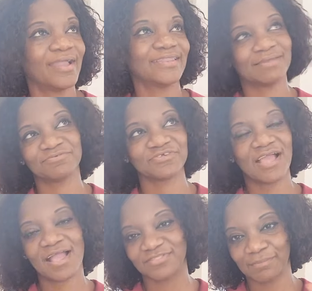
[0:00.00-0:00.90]
I'm just going to
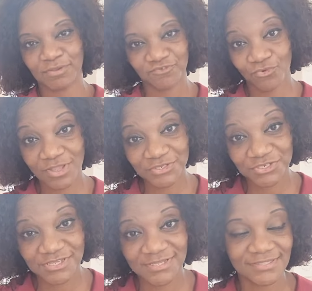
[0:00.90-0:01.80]
ask you a bunch of
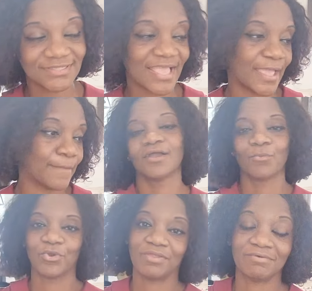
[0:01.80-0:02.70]
questions and we're
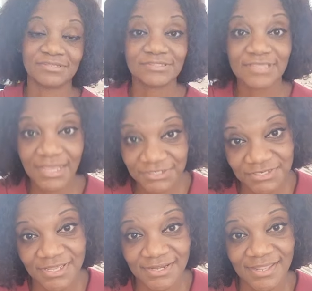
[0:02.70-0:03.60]
going to have a
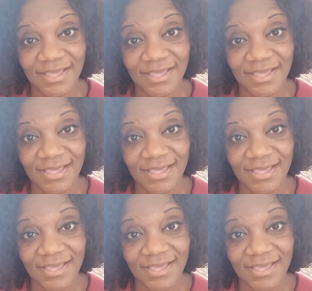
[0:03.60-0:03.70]
discussion.